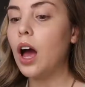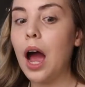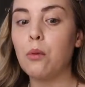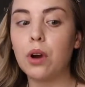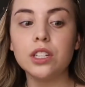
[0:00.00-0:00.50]

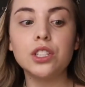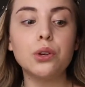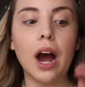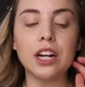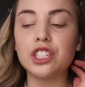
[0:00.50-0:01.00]
I wanted to
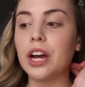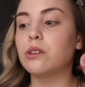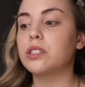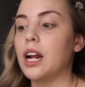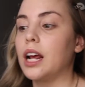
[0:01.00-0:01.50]
do
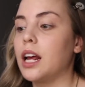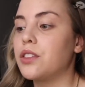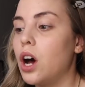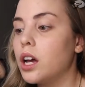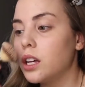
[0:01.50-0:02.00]
eyeshadow tonight, I
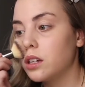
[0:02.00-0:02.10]
thought.